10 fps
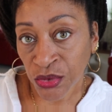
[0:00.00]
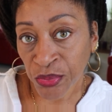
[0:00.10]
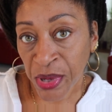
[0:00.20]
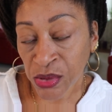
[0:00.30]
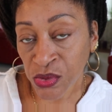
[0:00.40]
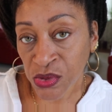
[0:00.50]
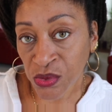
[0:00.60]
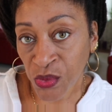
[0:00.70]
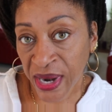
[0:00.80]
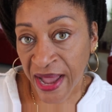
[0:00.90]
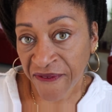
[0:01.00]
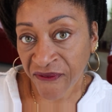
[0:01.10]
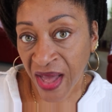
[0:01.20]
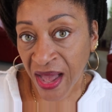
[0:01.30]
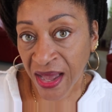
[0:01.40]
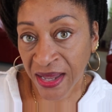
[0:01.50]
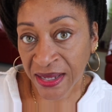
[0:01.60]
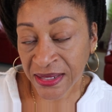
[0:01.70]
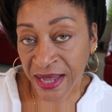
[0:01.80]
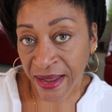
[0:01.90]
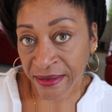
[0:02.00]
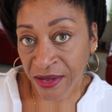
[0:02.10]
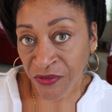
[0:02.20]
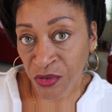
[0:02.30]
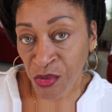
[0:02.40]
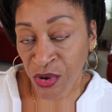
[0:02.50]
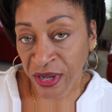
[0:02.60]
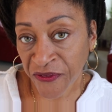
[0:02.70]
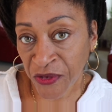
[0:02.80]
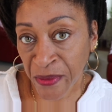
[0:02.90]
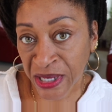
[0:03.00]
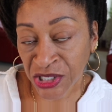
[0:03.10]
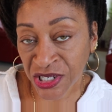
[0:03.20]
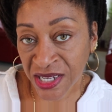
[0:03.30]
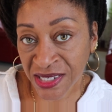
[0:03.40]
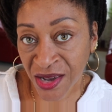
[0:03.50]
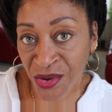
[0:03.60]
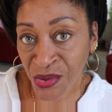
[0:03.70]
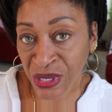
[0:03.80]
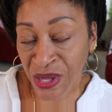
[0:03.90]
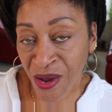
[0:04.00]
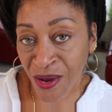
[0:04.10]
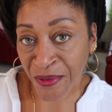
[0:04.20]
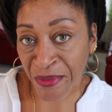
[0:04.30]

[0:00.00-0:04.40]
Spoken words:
post what I find and give you more information as I go along,